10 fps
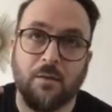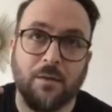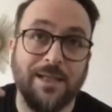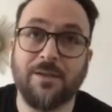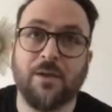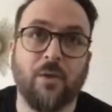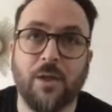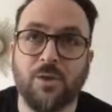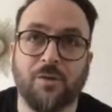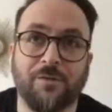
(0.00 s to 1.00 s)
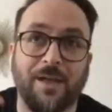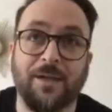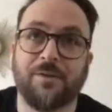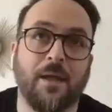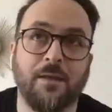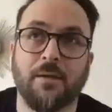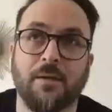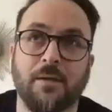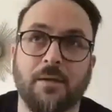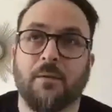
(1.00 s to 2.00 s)
integrations, extending.
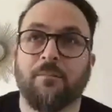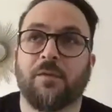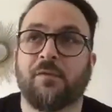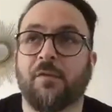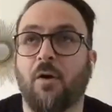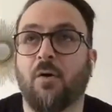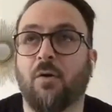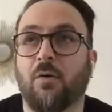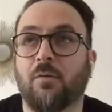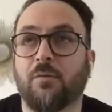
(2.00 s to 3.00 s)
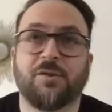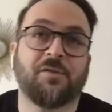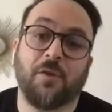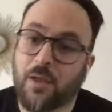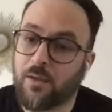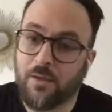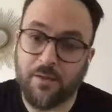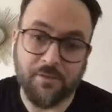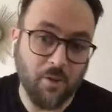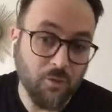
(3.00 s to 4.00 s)
So we just said, okay,
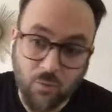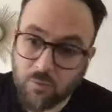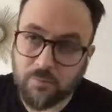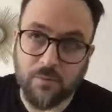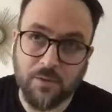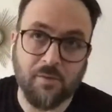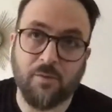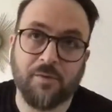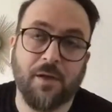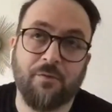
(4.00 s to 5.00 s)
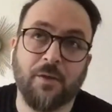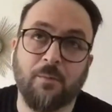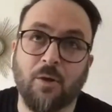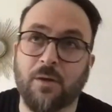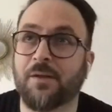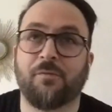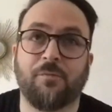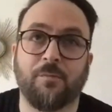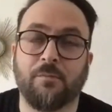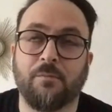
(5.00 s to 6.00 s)
let's not do this other stuff anymore. Let's
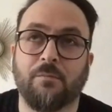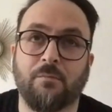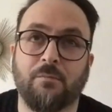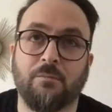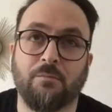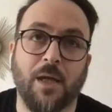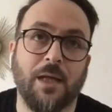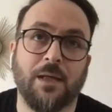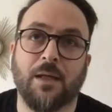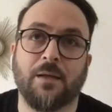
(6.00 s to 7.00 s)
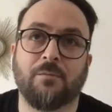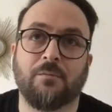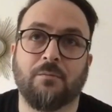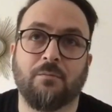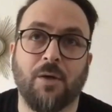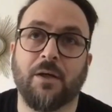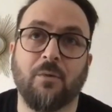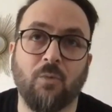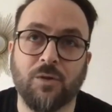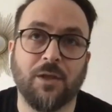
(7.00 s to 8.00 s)
make it very
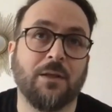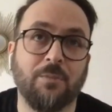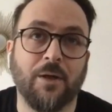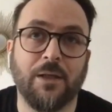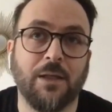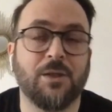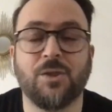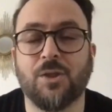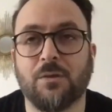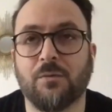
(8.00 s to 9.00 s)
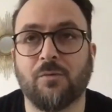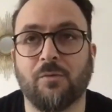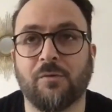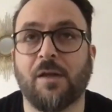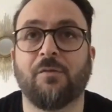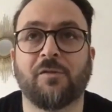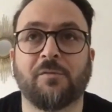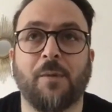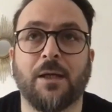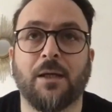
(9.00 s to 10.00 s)
boutique, very niche to Salesforce
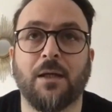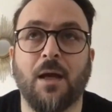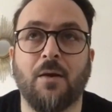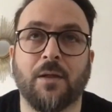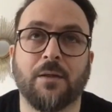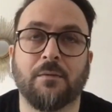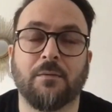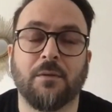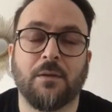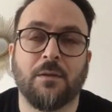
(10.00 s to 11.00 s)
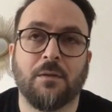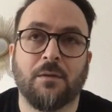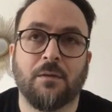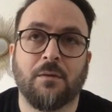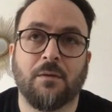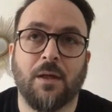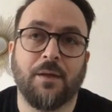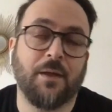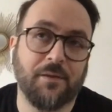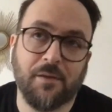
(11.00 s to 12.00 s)
Marketing Cloud,
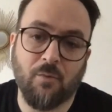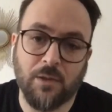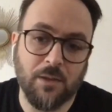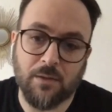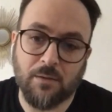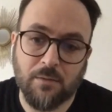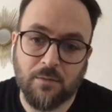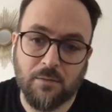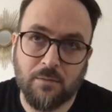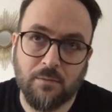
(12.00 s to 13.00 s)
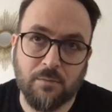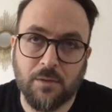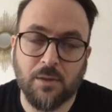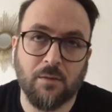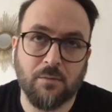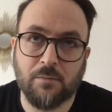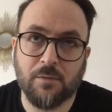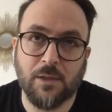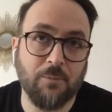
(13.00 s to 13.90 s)
and that's how we keep